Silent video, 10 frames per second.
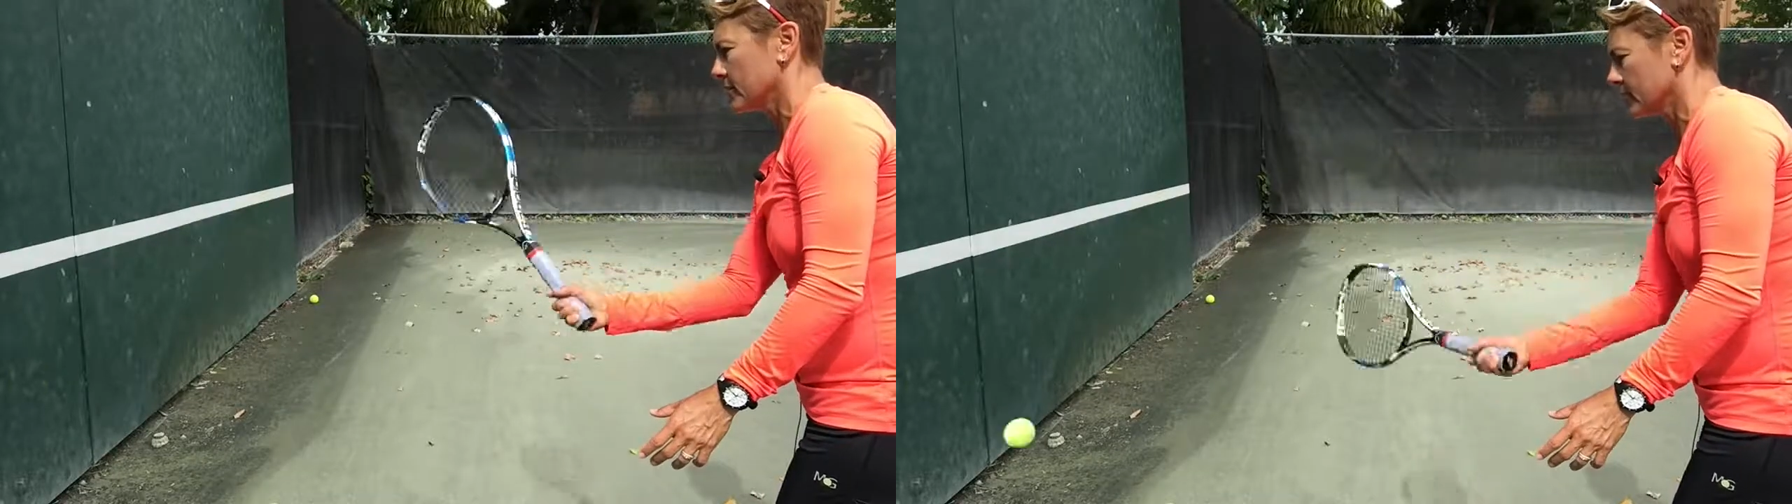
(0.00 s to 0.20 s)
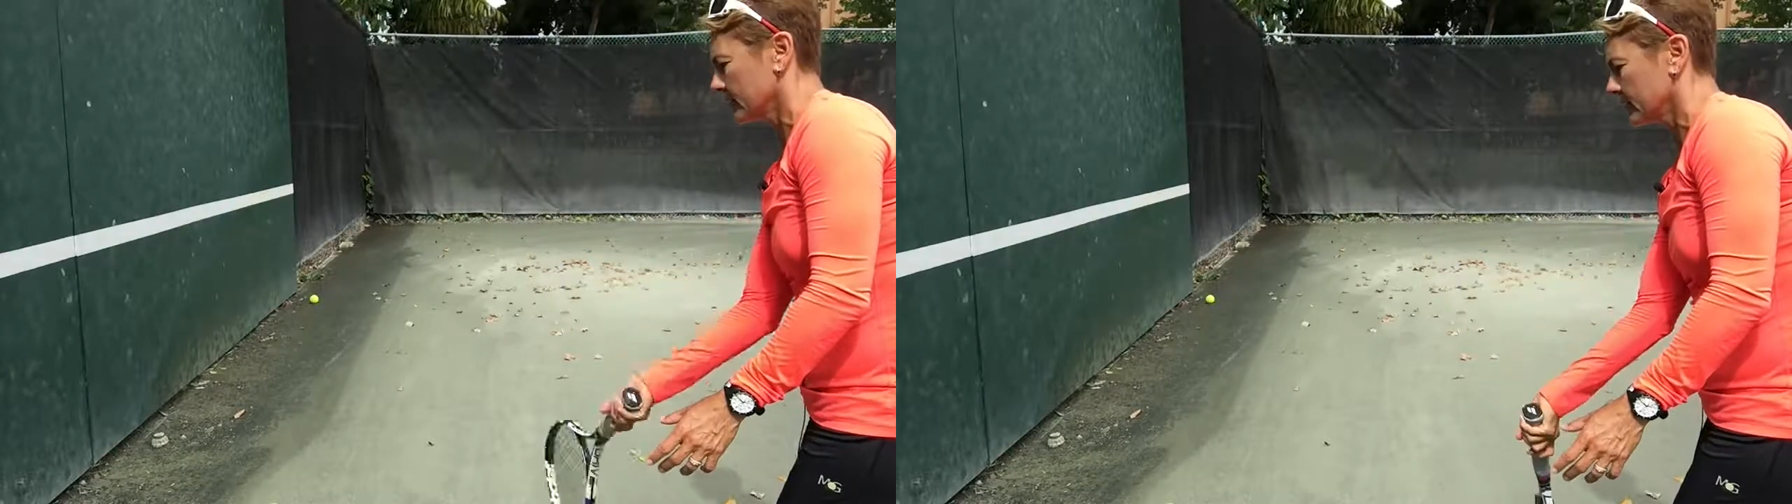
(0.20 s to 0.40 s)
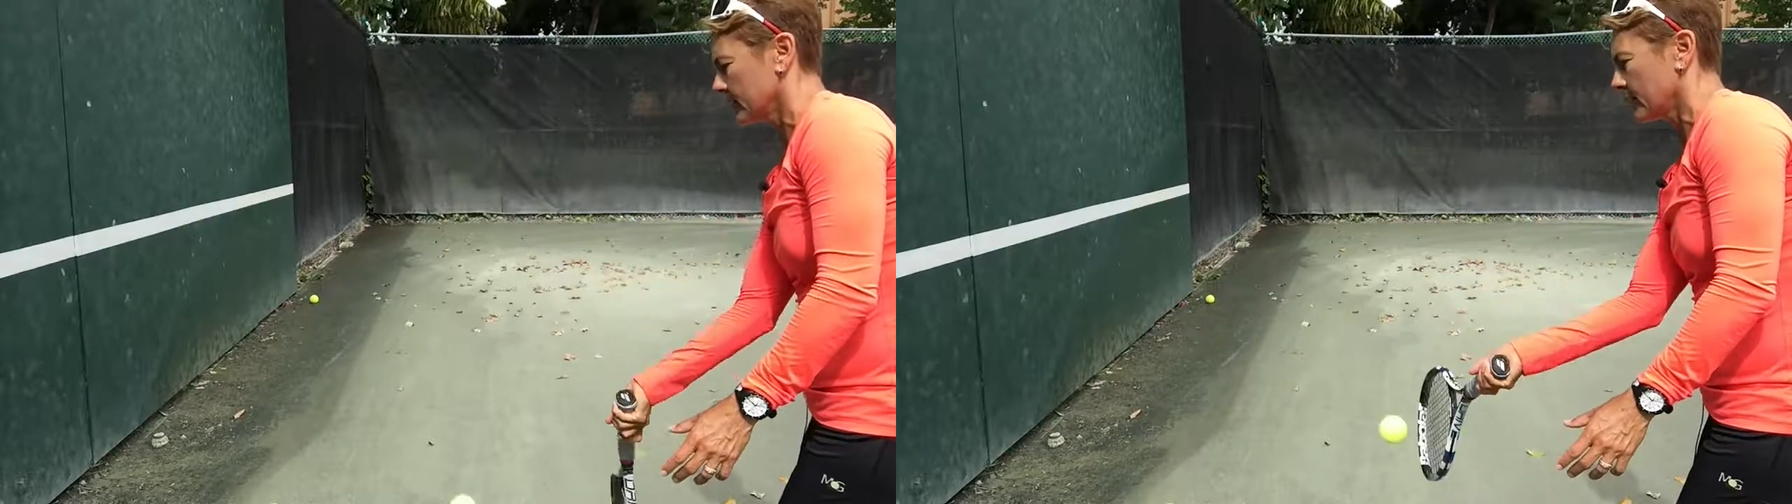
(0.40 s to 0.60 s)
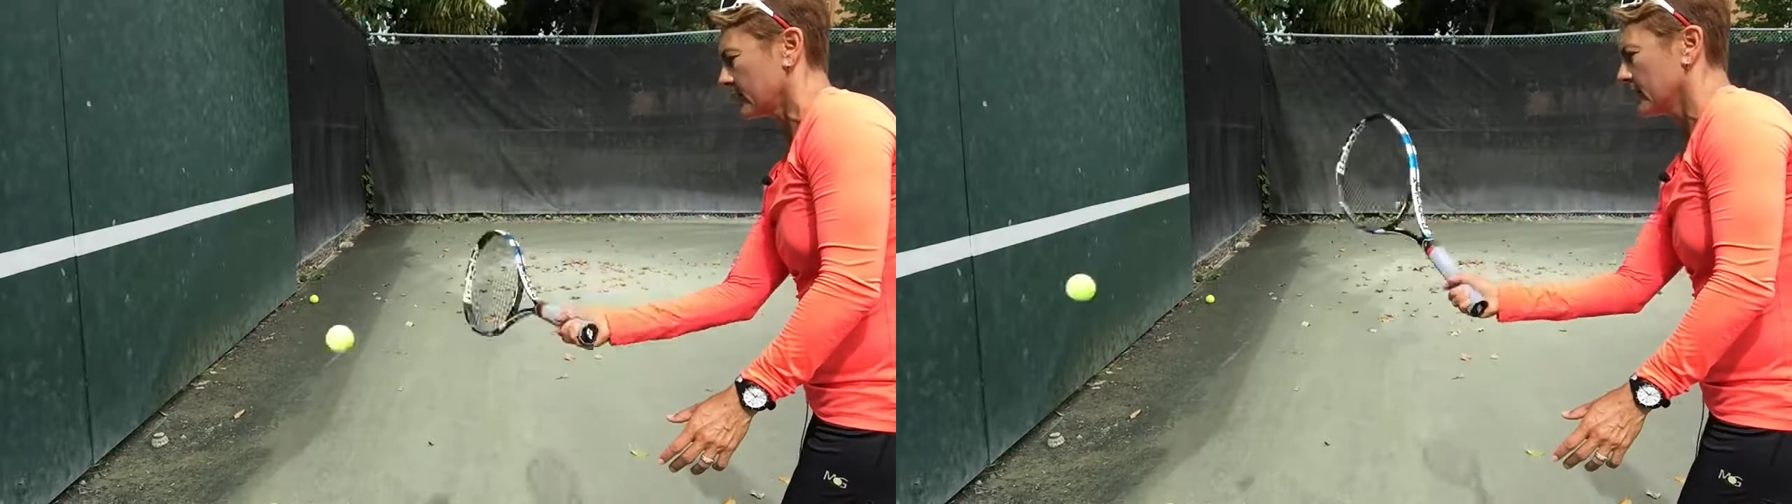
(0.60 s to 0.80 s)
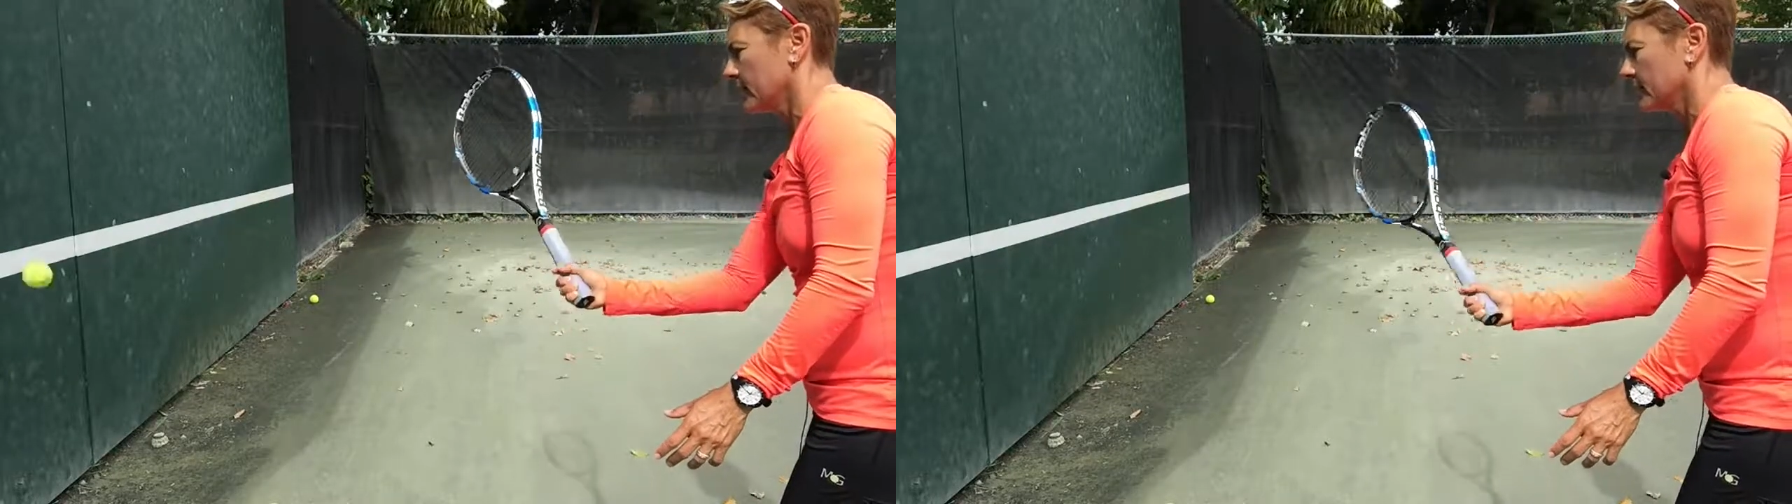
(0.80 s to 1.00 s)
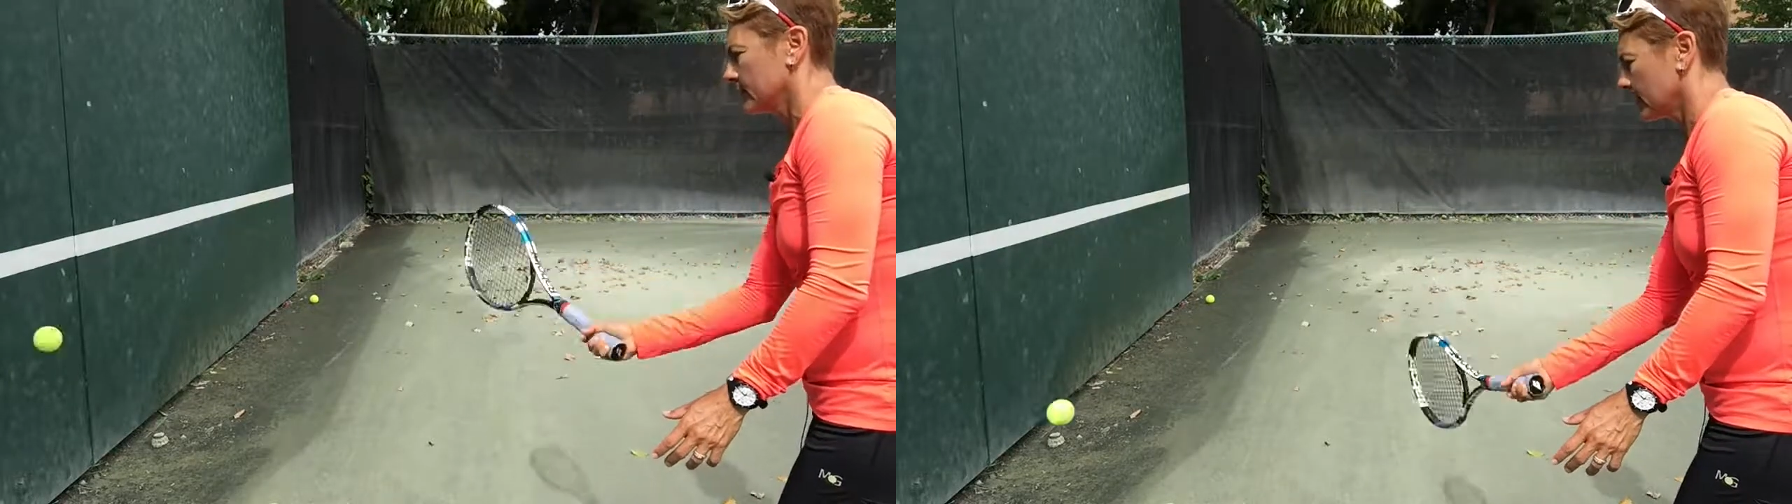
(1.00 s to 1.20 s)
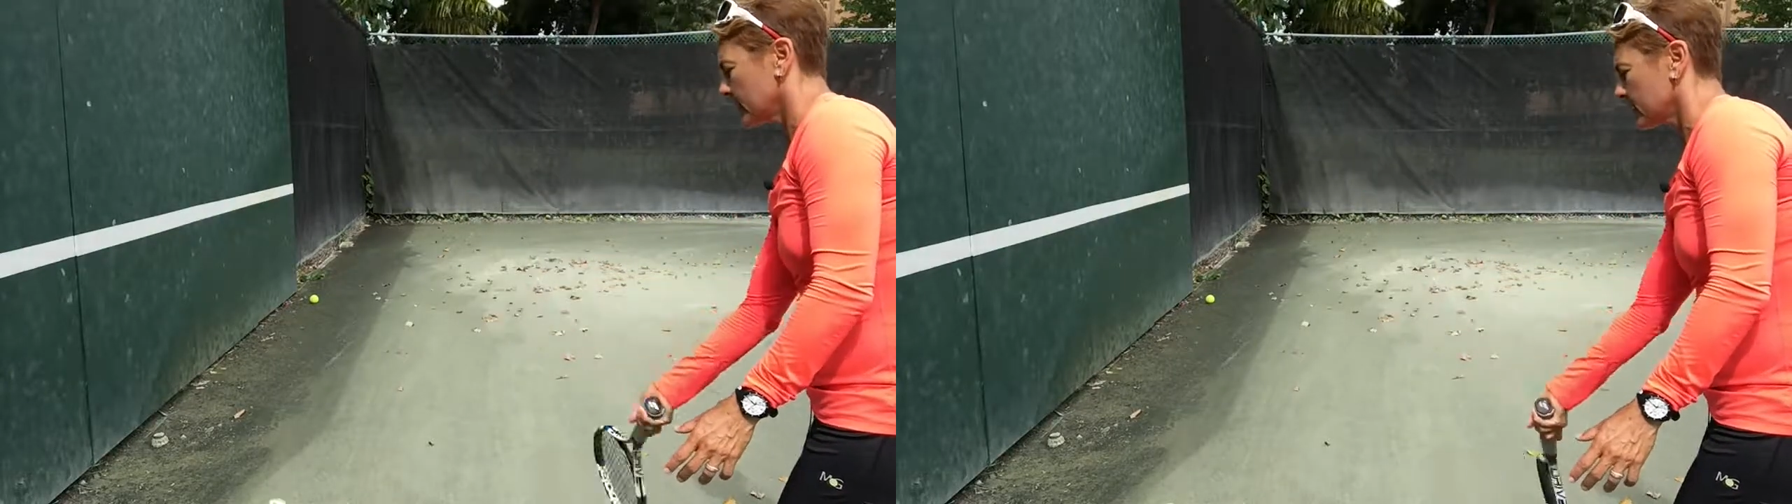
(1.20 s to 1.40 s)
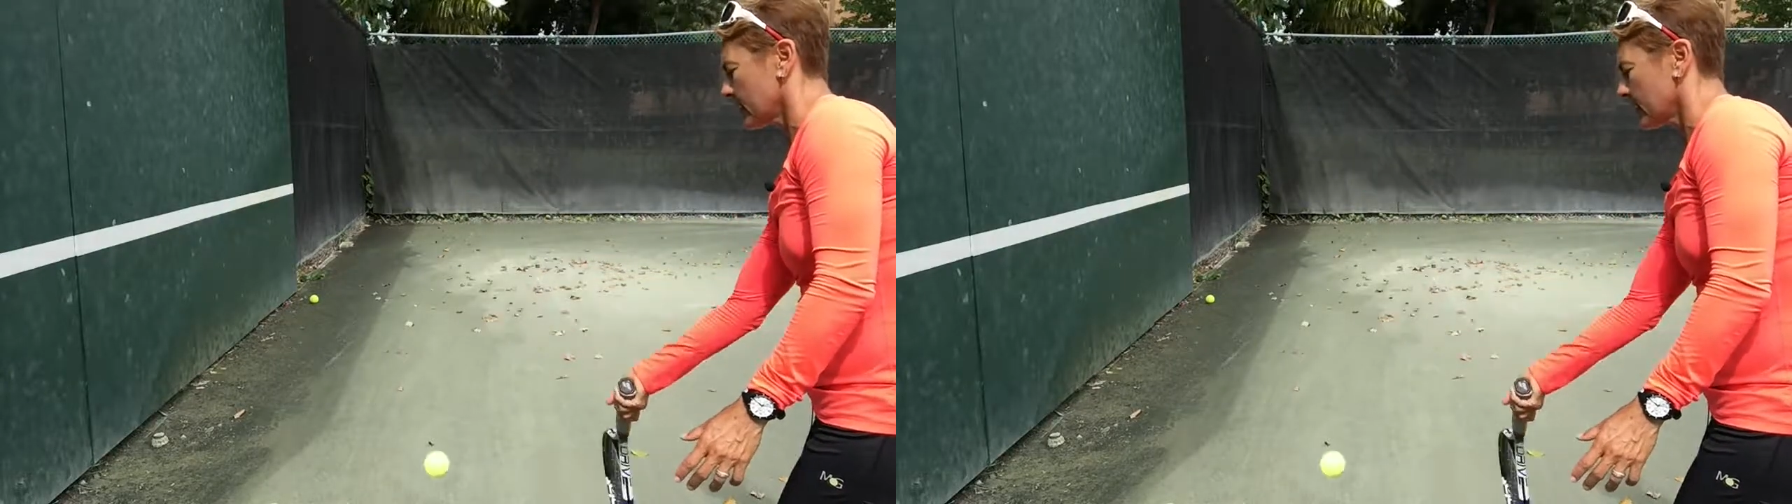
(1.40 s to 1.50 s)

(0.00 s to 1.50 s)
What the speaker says: notice